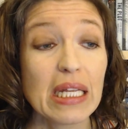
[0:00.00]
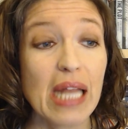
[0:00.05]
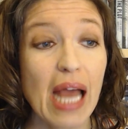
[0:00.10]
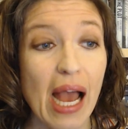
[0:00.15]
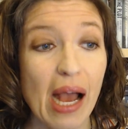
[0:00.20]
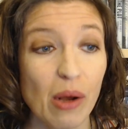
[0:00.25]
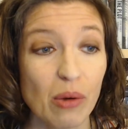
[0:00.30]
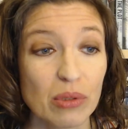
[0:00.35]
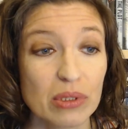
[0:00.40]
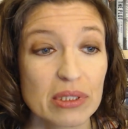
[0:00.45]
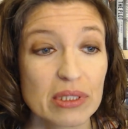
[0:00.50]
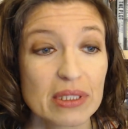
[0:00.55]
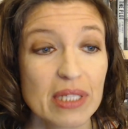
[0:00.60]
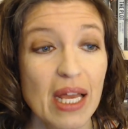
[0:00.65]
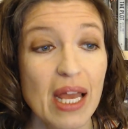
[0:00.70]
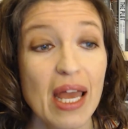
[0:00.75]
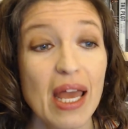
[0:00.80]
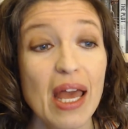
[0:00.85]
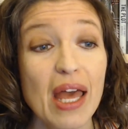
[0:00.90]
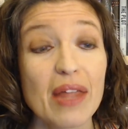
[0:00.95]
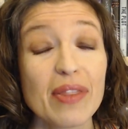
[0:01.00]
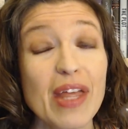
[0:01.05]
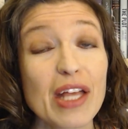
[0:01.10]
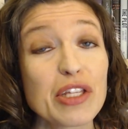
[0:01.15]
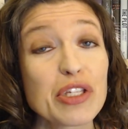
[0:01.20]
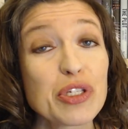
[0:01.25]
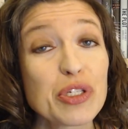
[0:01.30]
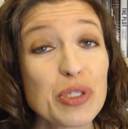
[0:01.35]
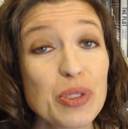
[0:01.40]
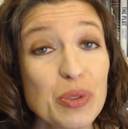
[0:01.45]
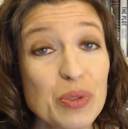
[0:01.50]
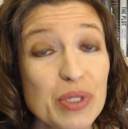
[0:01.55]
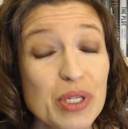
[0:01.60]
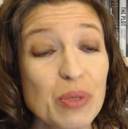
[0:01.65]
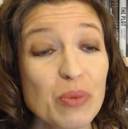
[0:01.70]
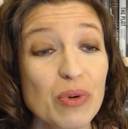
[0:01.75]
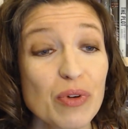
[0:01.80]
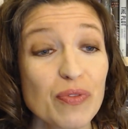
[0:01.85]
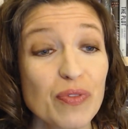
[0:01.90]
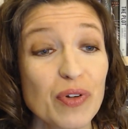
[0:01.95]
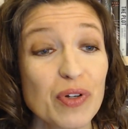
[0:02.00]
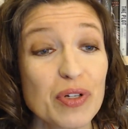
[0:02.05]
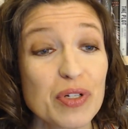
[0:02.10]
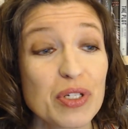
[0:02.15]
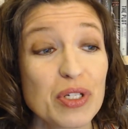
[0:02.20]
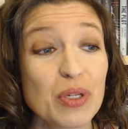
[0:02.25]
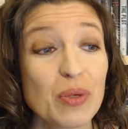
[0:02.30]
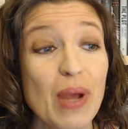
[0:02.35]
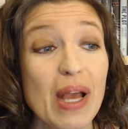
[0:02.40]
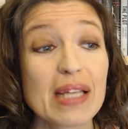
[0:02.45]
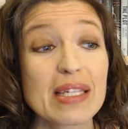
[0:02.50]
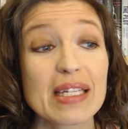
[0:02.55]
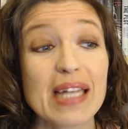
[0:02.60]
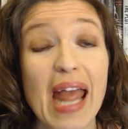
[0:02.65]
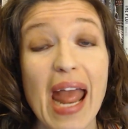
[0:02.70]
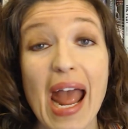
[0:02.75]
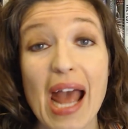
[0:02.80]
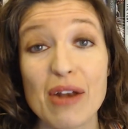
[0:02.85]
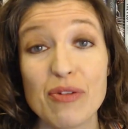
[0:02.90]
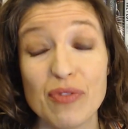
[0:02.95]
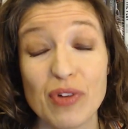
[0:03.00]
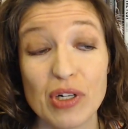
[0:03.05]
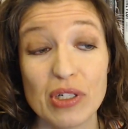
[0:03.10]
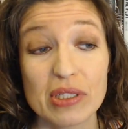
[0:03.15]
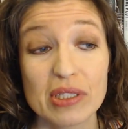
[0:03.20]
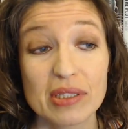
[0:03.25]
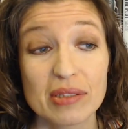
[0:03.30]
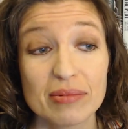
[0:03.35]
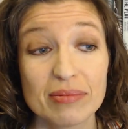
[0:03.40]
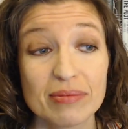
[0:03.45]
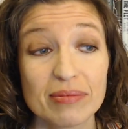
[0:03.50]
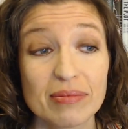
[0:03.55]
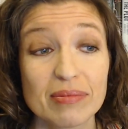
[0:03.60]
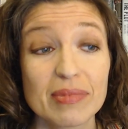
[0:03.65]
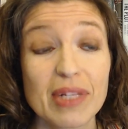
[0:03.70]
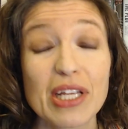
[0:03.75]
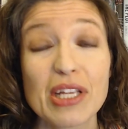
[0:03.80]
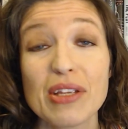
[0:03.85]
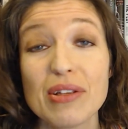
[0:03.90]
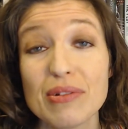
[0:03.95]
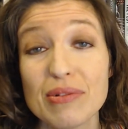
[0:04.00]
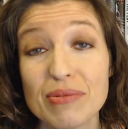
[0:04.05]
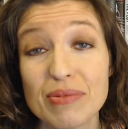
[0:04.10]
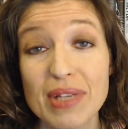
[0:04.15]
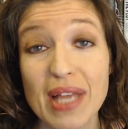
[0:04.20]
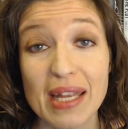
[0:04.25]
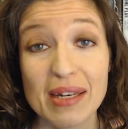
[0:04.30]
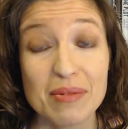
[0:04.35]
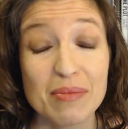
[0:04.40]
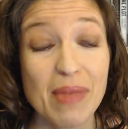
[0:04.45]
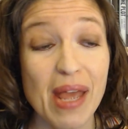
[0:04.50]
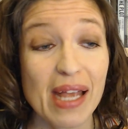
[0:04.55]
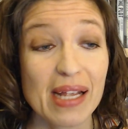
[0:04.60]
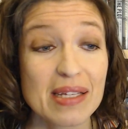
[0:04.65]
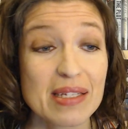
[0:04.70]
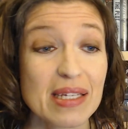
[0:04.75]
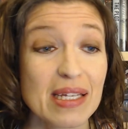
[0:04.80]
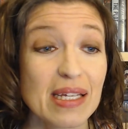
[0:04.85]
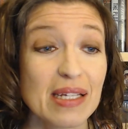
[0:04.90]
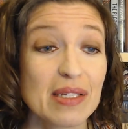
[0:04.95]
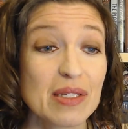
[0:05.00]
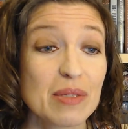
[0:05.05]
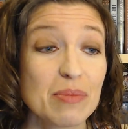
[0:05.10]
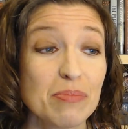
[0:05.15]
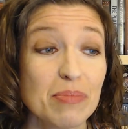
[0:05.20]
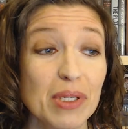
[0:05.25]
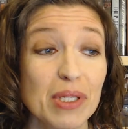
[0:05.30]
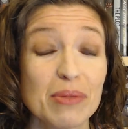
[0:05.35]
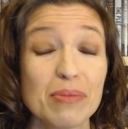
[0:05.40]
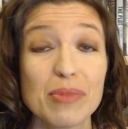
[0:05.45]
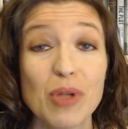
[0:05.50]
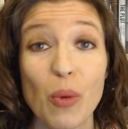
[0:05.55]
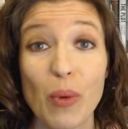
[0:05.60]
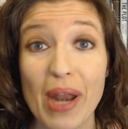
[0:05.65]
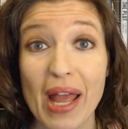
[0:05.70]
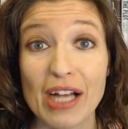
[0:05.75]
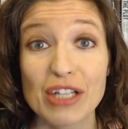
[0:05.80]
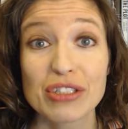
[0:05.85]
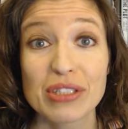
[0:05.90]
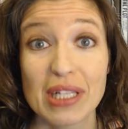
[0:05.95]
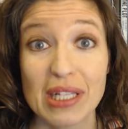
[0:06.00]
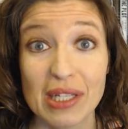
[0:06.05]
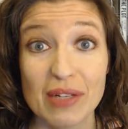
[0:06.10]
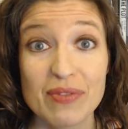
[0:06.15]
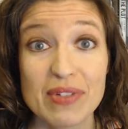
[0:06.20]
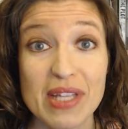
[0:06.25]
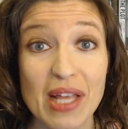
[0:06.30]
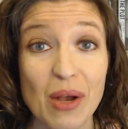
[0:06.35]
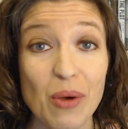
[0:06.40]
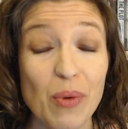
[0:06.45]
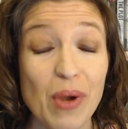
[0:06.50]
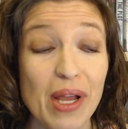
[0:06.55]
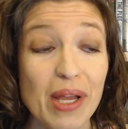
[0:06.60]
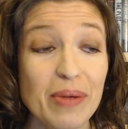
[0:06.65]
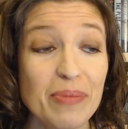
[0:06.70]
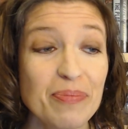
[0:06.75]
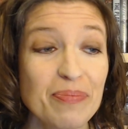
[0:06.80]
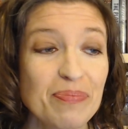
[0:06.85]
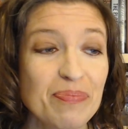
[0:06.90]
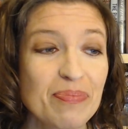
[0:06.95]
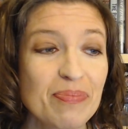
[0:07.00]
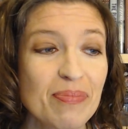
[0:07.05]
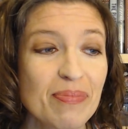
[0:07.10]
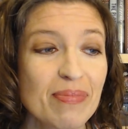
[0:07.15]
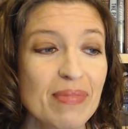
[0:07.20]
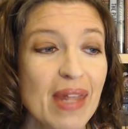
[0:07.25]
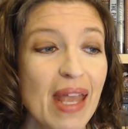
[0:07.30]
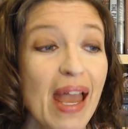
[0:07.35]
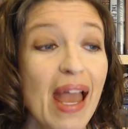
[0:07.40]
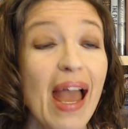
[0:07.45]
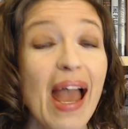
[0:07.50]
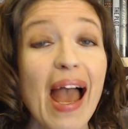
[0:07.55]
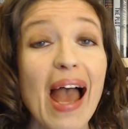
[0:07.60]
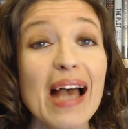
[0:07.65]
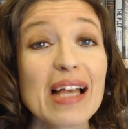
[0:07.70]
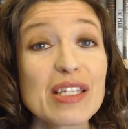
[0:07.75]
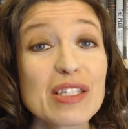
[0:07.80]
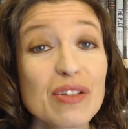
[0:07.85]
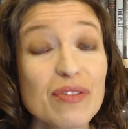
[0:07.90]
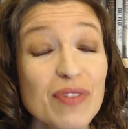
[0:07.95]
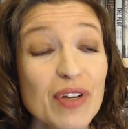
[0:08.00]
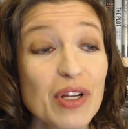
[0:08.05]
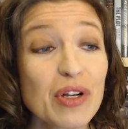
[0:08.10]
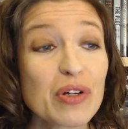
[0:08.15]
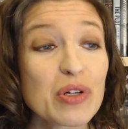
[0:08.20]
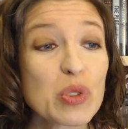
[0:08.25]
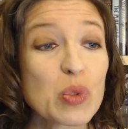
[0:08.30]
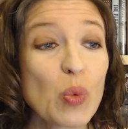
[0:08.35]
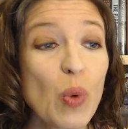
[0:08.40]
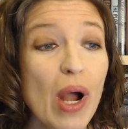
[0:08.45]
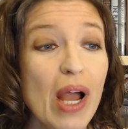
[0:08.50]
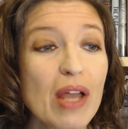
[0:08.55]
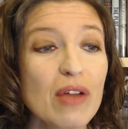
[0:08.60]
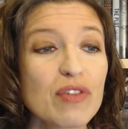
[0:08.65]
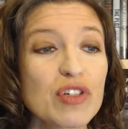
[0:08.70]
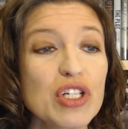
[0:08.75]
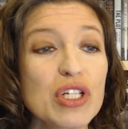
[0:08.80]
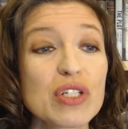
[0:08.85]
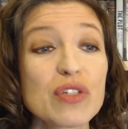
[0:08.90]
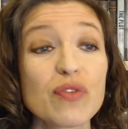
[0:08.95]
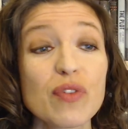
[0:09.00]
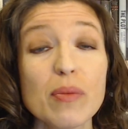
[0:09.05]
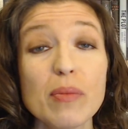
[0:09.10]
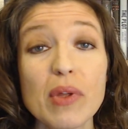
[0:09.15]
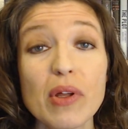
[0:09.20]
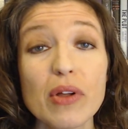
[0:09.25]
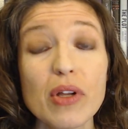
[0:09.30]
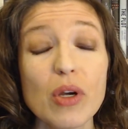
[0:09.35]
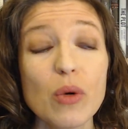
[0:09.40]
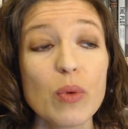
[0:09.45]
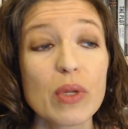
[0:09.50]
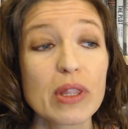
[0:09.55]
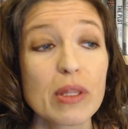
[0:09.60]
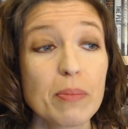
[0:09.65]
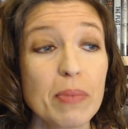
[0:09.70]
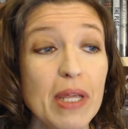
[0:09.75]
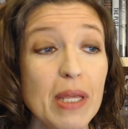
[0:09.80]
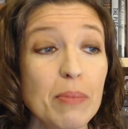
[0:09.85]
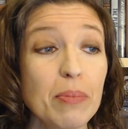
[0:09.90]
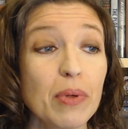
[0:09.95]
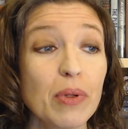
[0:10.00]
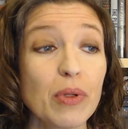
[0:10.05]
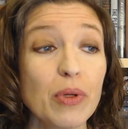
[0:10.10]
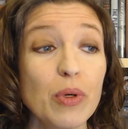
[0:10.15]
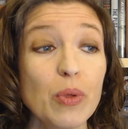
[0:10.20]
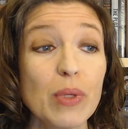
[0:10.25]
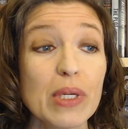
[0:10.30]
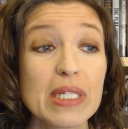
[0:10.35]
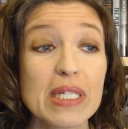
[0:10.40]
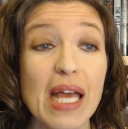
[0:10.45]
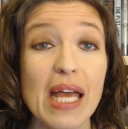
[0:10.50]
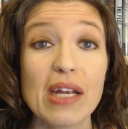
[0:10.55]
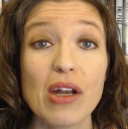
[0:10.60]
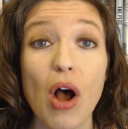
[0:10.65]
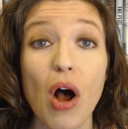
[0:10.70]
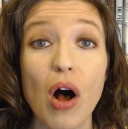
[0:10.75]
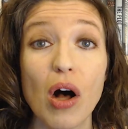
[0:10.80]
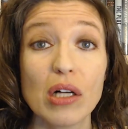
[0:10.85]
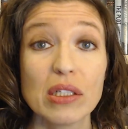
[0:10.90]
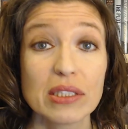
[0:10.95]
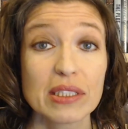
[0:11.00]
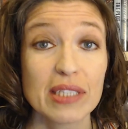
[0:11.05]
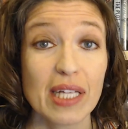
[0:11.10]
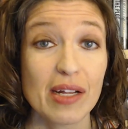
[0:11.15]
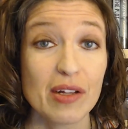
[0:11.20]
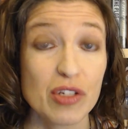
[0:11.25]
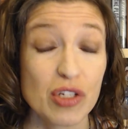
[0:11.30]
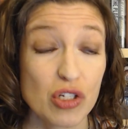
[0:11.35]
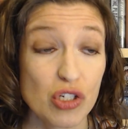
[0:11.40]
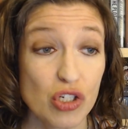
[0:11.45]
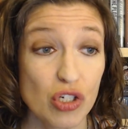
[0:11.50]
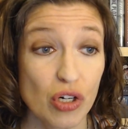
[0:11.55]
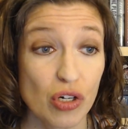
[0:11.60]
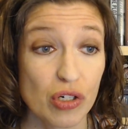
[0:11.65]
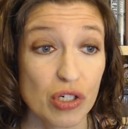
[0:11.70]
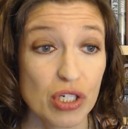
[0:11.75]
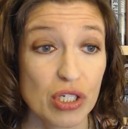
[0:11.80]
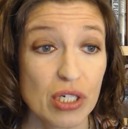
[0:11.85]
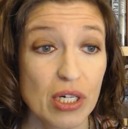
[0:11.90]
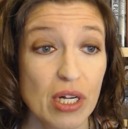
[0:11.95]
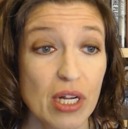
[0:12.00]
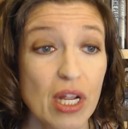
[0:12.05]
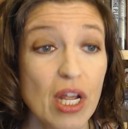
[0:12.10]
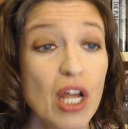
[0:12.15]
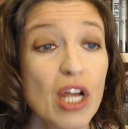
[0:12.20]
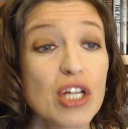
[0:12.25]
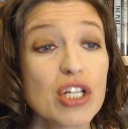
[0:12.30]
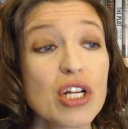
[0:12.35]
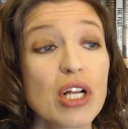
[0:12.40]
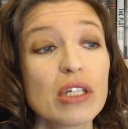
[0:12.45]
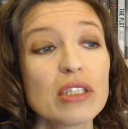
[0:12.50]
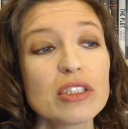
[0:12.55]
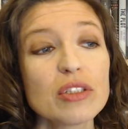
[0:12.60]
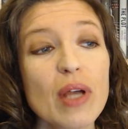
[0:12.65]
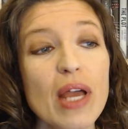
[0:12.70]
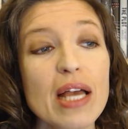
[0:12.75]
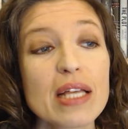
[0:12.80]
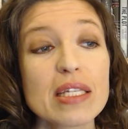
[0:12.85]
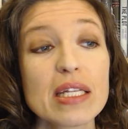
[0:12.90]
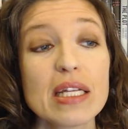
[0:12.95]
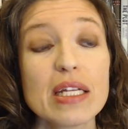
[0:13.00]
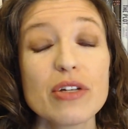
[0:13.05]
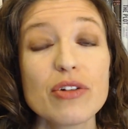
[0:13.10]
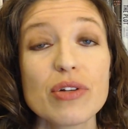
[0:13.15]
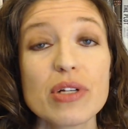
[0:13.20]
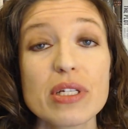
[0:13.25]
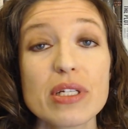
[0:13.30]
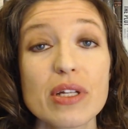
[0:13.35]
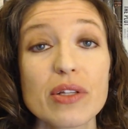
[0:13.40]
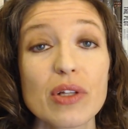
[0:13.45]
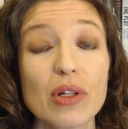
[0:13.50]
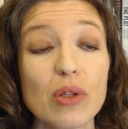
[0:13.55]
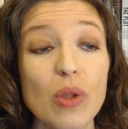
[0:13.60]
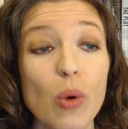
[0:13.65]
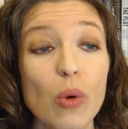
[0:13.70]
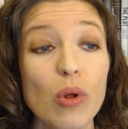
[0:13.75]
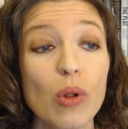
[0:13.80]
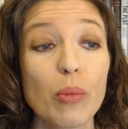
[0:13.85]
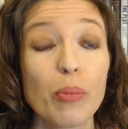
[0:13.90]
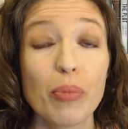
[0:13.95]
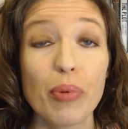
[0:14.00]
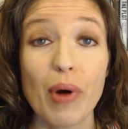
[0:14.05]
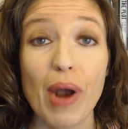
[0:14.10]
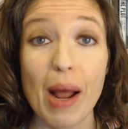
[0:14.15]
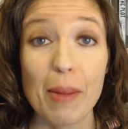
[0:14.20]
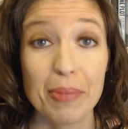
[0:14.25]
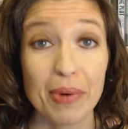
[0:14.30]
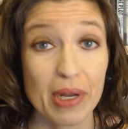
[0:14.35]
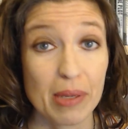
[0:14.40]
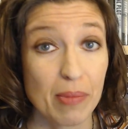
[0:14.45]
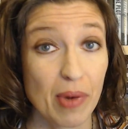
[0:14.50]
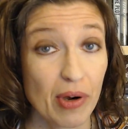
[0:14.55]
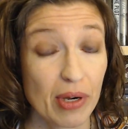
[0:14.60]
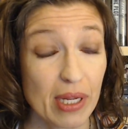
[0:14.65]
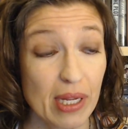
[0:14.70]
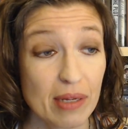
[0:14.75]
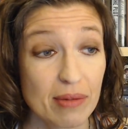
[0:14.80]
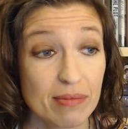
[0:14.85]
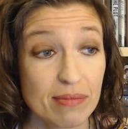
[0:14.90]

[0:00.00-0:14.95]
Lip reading: house that Susie refers to as an advert, like you get in magazines, but no one actually lives that way. As the vicar's wife, she is familiar with the people who attend All Saints Church. She also has an interest in the local property market.